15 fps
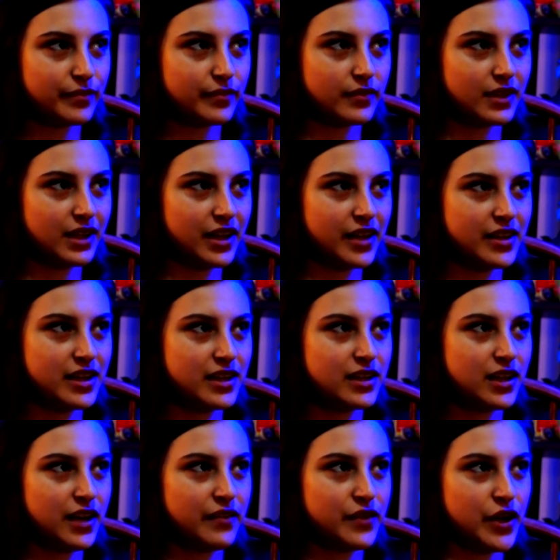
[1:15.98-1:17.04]
I think
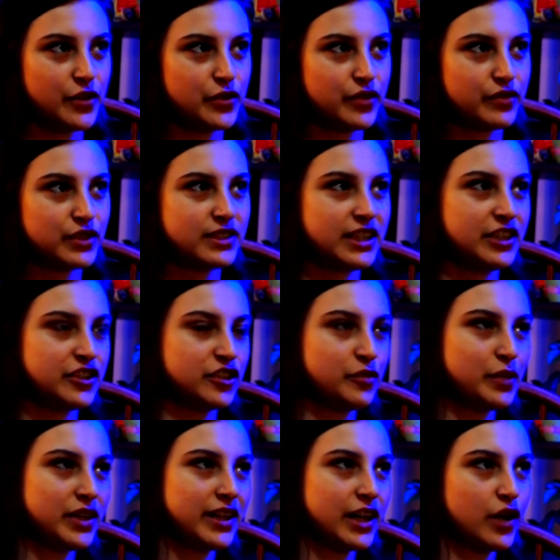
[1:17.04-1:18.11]
I've gone through different stages of
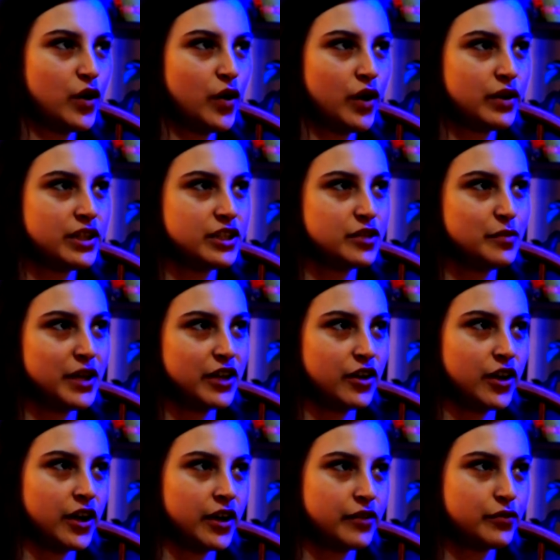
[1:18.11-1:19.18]
being like, oh, I need to make
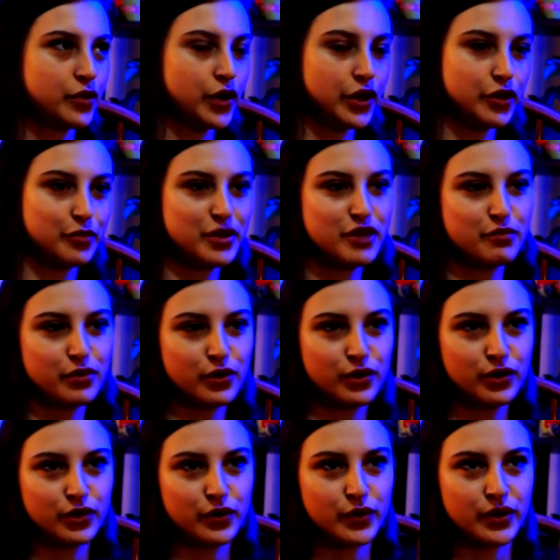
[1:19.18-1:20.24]
art for other
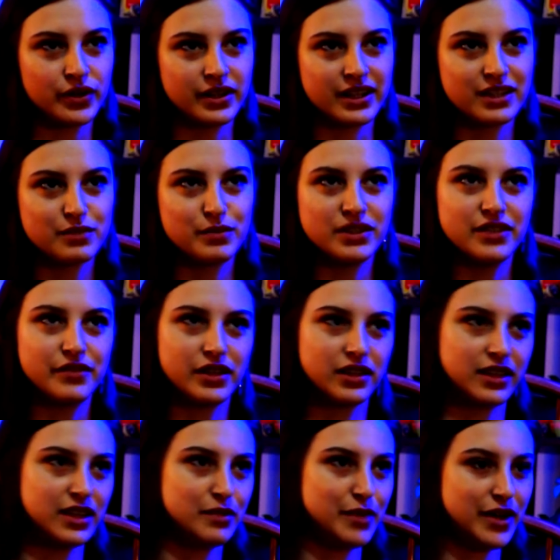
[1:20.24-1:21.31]
people or like
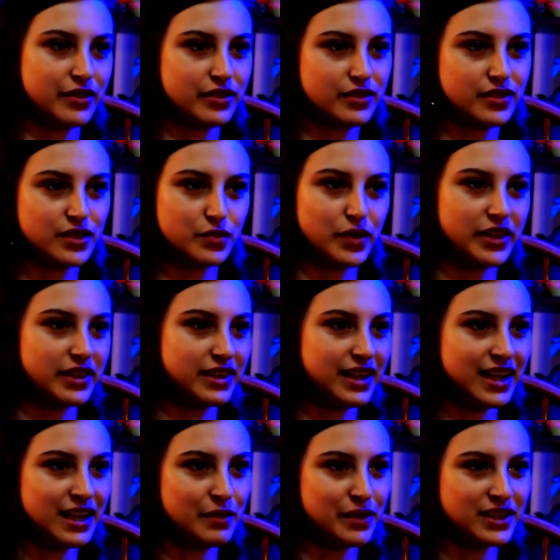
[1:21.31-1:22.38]
specifically about this one
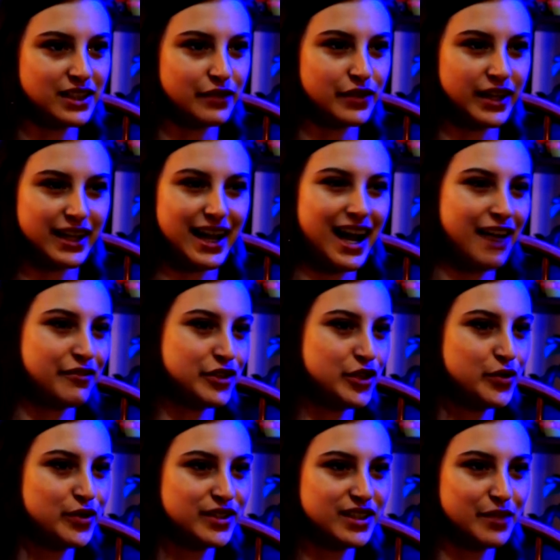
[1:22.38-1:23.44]
thing because I feel like I have to
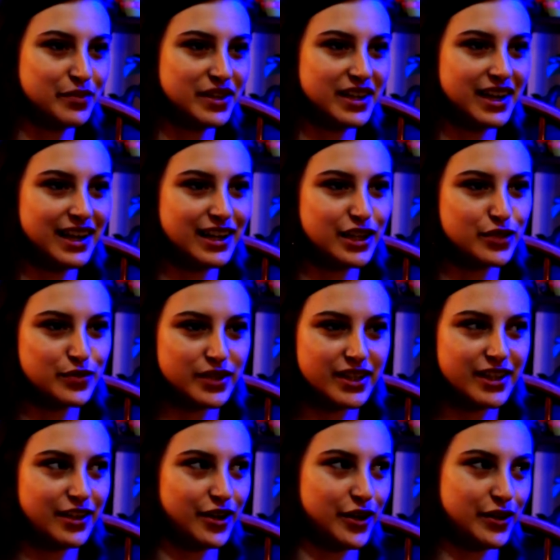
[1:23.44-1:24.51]
or something. And it's really
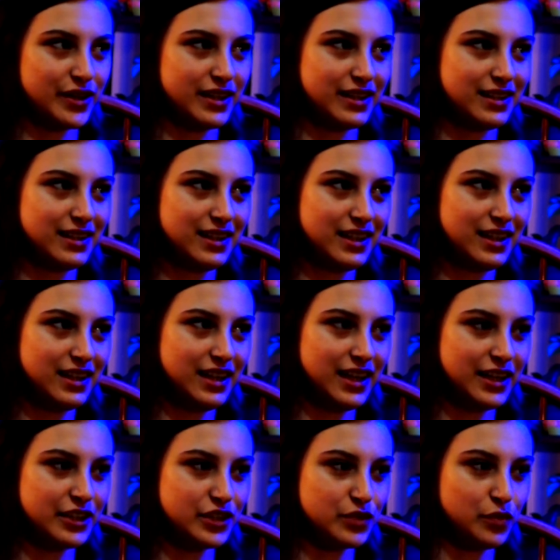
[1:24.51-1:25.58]
the art that
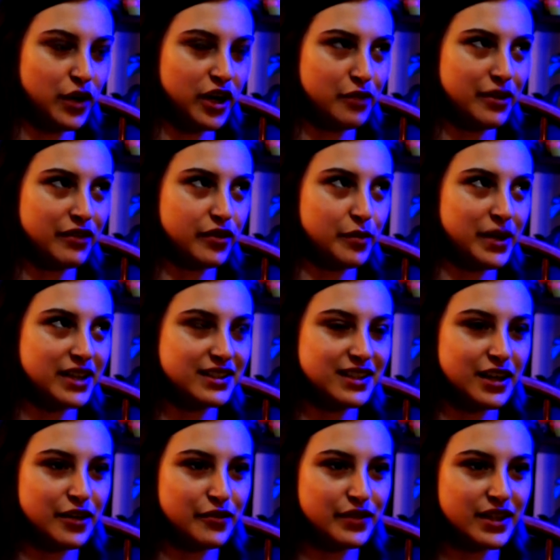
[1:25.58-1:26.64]
I just want to make for
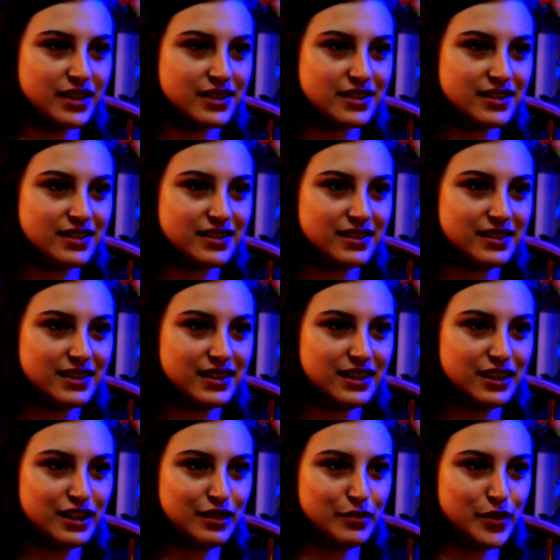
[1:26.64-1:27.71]
myself that's
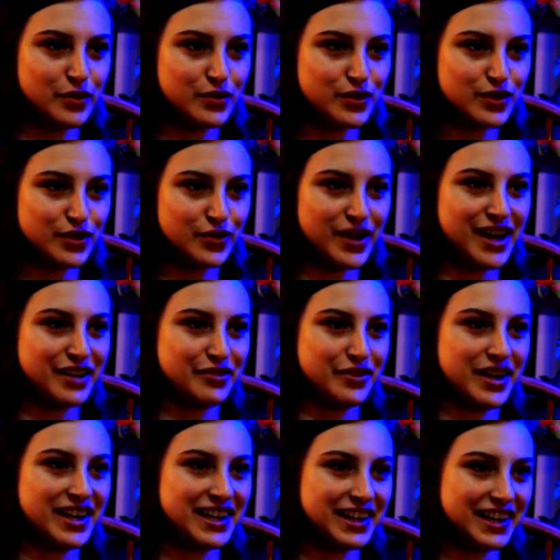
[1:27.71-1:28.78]
the most
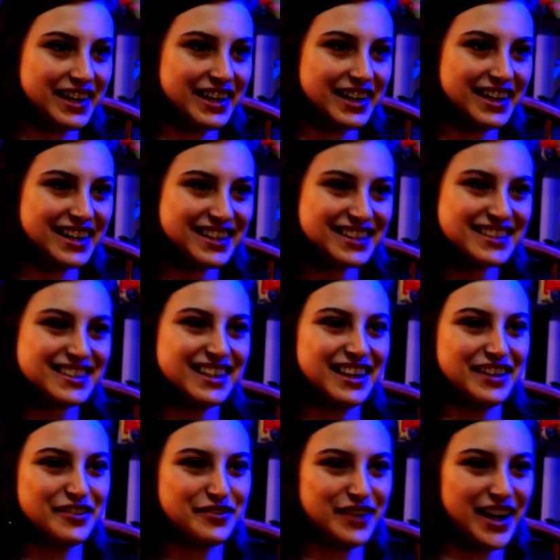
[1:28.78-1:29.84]
gratifying, I guess,
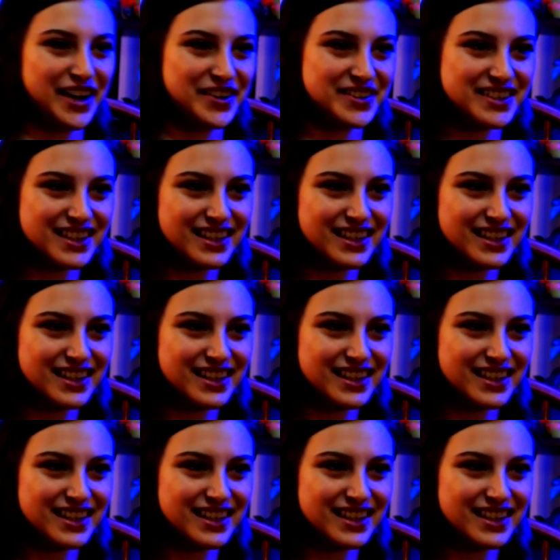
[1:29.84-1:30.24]
I've found.